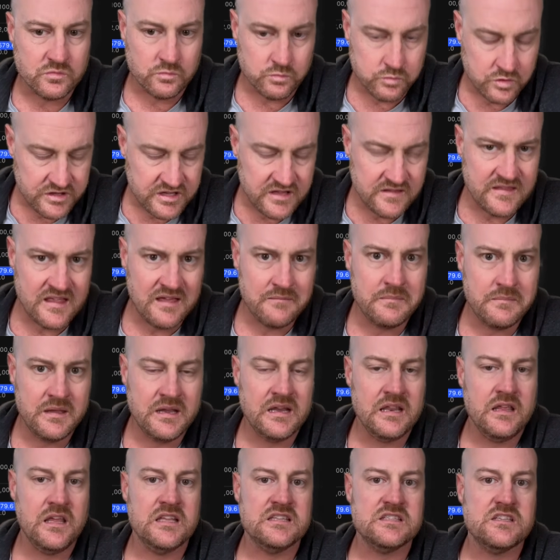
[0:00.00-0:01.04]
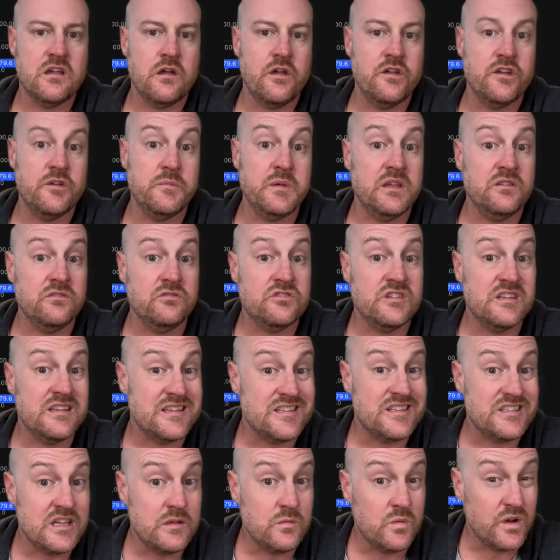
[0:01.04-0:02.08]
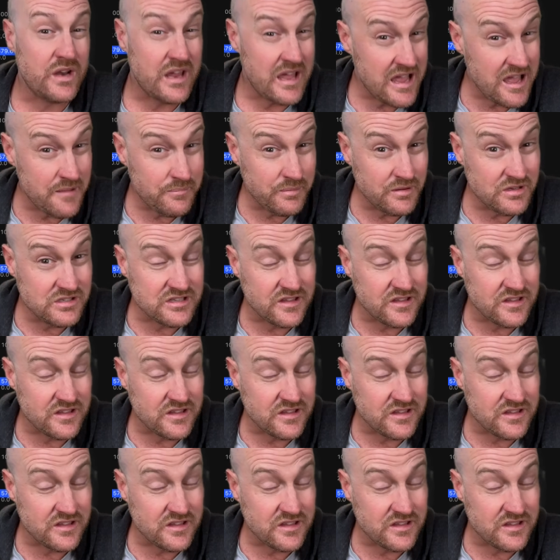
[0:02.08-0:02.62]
within that meeting, it's going to be interesting to see what happens.